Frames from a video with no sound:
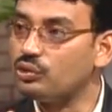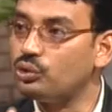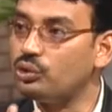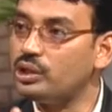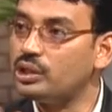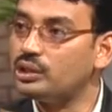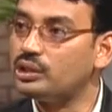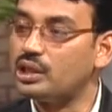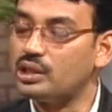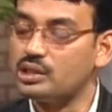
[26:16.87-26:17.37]

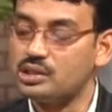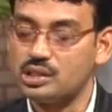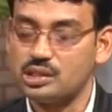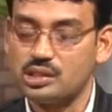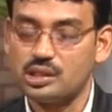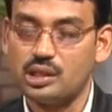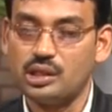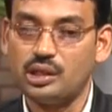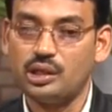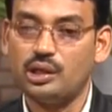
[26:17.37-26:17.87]
doing things is
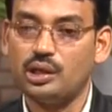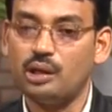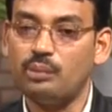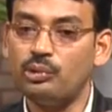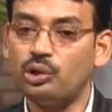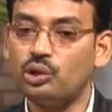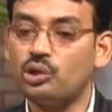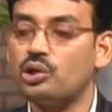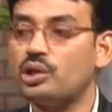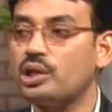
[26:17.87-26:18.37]
that in
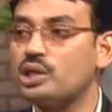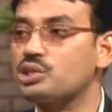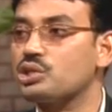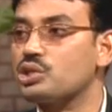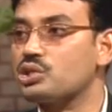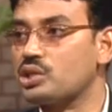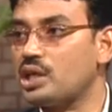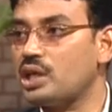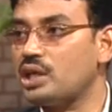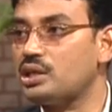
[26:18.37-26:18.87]
democratic
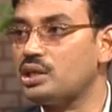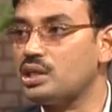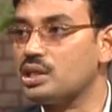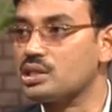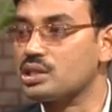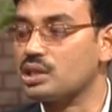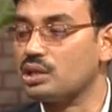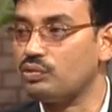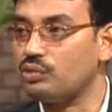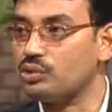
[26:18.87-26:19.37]

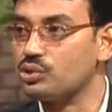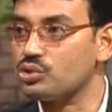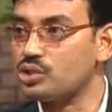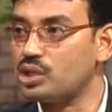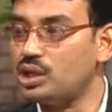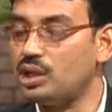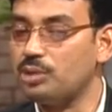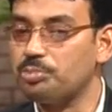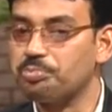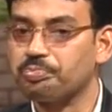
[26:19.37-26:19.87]
societies, if you
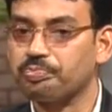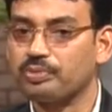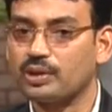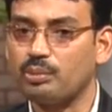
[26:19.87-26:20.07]
see